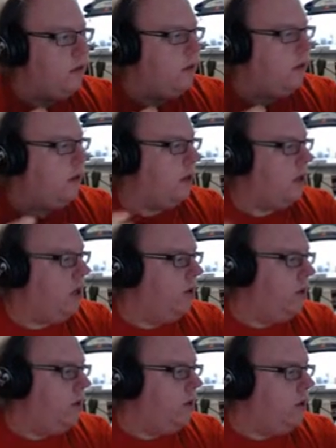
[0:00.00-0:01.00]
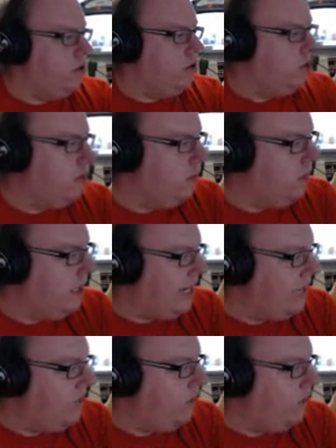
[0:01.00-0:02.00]
Yeah. Also, the
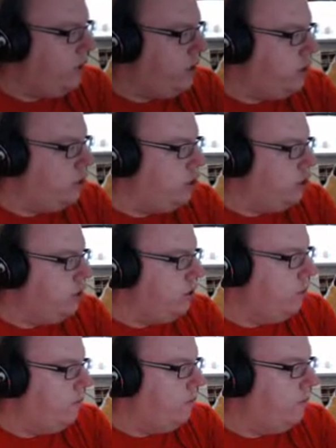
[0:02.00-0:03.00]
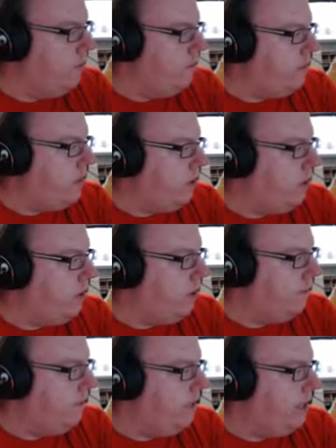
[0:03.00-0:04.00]
last thing we can do with
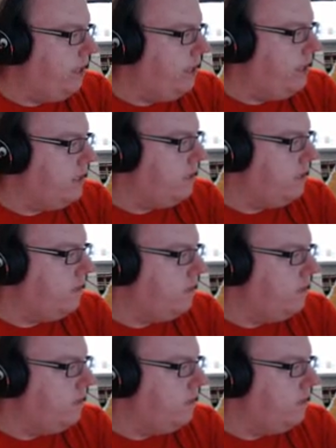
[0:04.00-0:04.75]
chlorophyte is